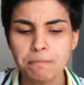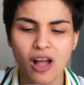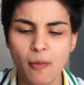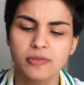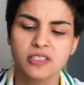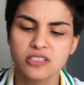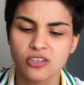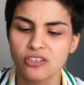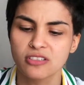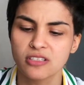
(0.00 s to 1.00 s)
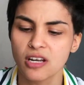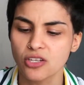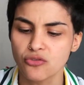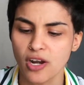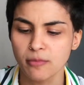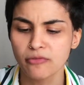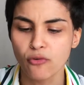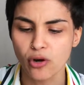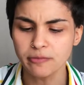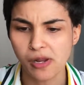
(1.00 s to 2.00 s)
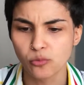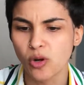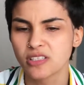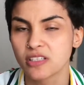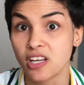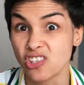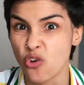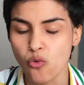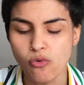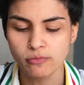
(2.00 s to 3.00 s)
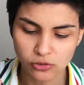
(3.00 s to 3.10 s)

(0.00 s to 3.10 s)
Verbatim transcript: cup desserts that I tried before and ones that I know.